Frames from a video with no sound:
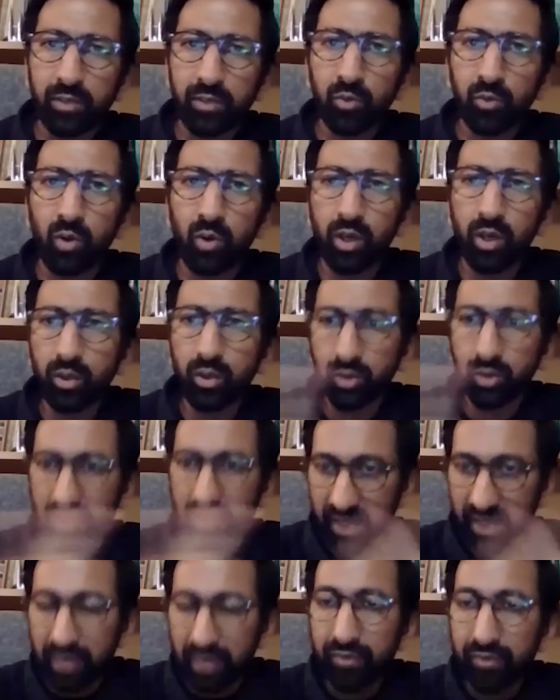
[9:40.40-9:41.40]
on to
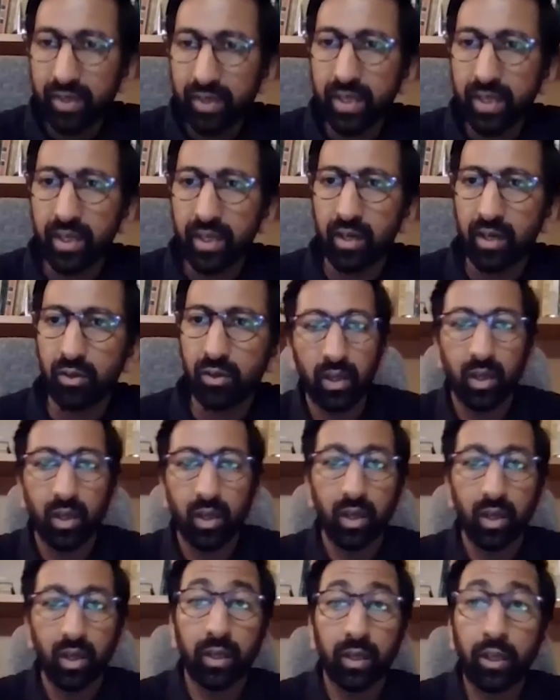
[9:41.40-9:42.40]
safety now.
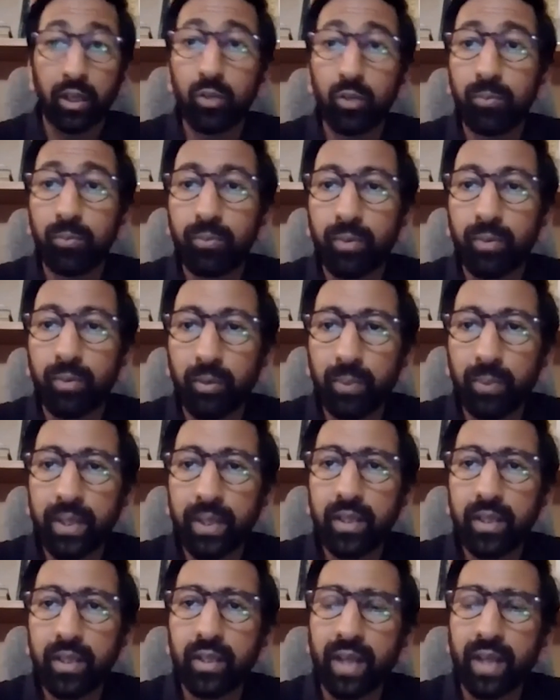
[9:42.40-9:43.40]
Can you repeat the
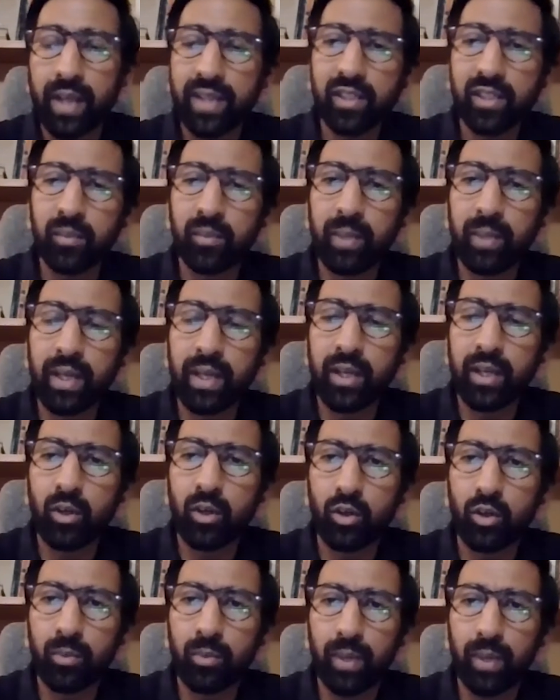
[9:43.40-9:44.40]
National Building Code
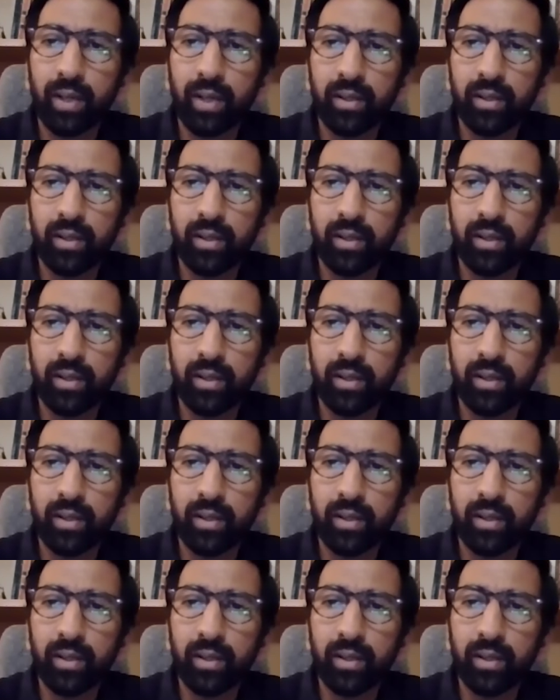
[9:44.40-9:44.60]
part?